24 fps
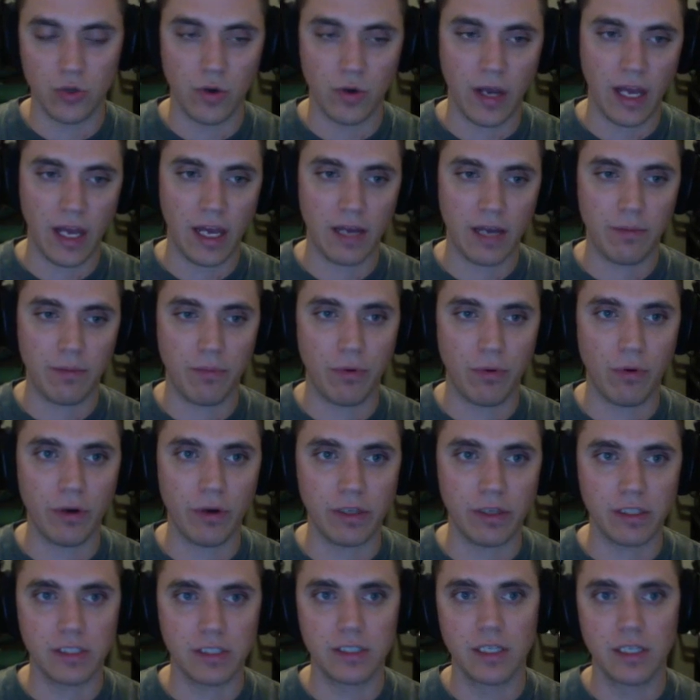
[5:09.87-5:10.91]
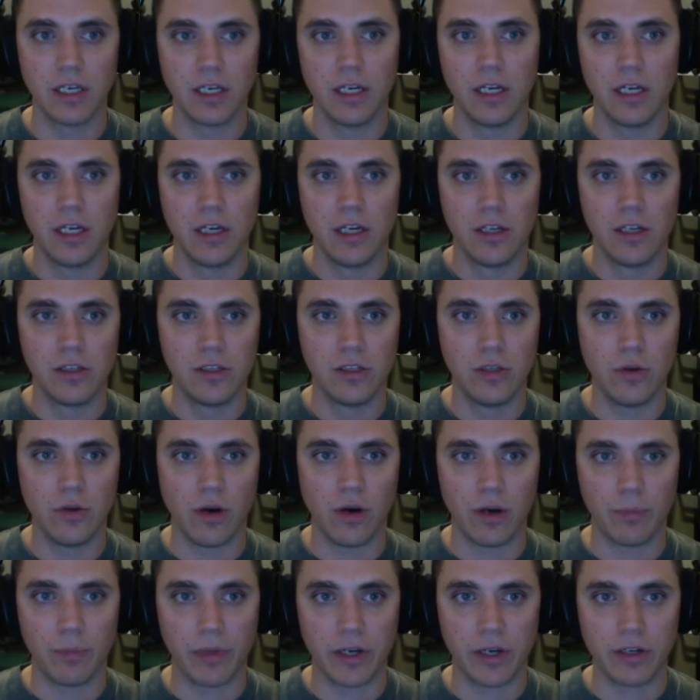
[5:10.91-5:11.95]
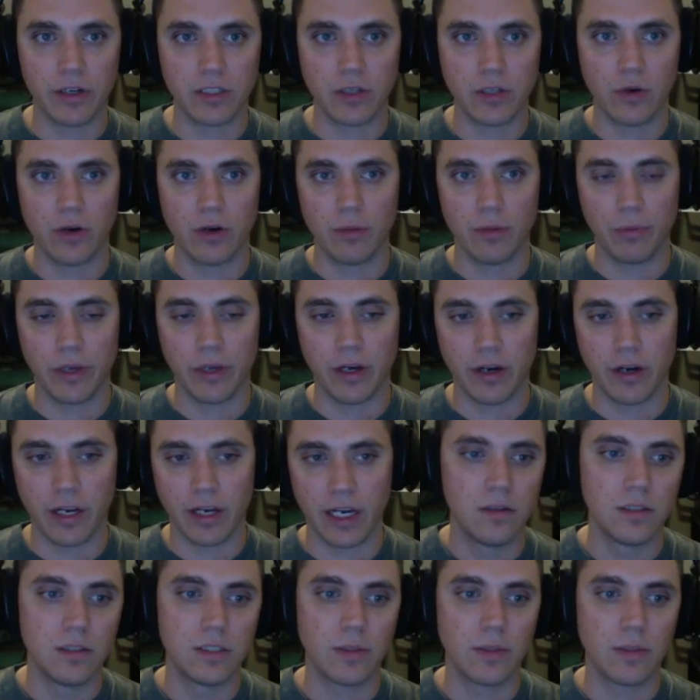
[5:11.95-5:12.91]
add points to our player score and player cash.